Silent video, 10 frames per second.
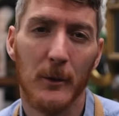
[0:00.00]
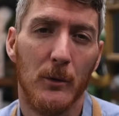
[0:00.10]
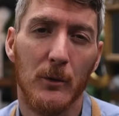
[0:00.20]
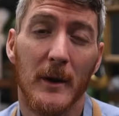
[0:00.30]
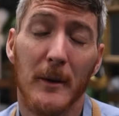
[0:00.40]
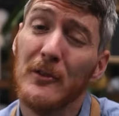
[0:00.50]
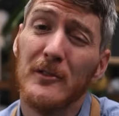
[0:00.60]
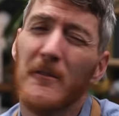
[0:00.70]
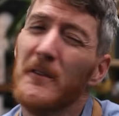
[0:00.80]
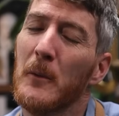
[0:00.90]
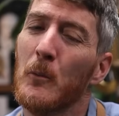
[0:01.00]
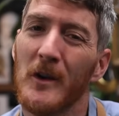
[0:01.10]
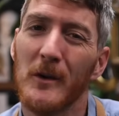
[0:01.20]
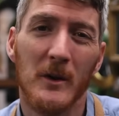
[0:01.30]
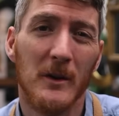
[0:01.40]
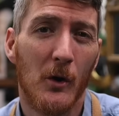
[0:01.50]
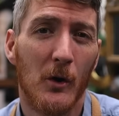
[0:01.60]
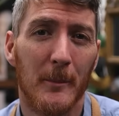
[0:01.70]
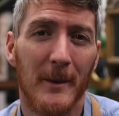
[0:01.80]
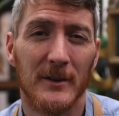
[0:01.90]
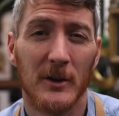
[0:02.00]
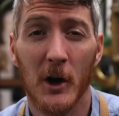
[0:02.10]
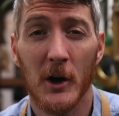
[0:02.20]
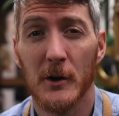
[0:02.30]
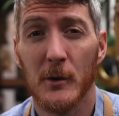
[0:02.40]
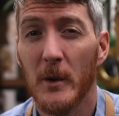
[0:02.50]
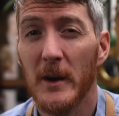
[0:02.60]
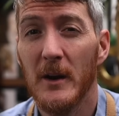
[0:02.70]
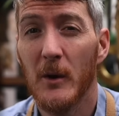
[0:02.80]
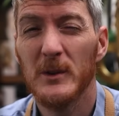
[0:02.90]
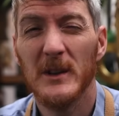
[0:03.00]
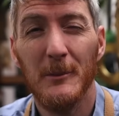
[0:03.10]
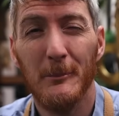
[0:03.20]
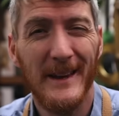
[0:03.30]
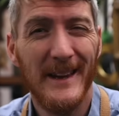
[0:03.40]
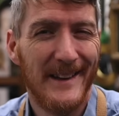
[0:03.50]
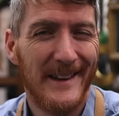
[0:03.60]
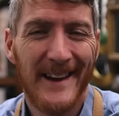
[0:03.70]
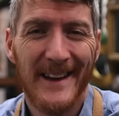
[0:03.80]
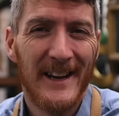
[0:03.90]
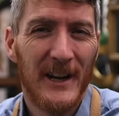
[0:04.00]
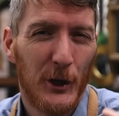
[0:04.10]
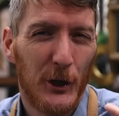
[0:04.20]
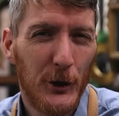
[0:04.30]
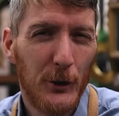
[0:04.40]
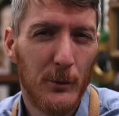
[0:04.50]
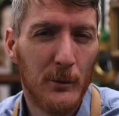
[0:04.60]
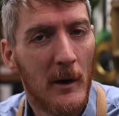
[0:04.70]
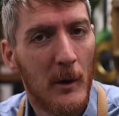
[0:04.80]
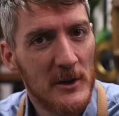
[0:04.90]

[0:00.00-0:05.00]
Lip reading: blue, and most of the time when we talk about color, we only mean hue,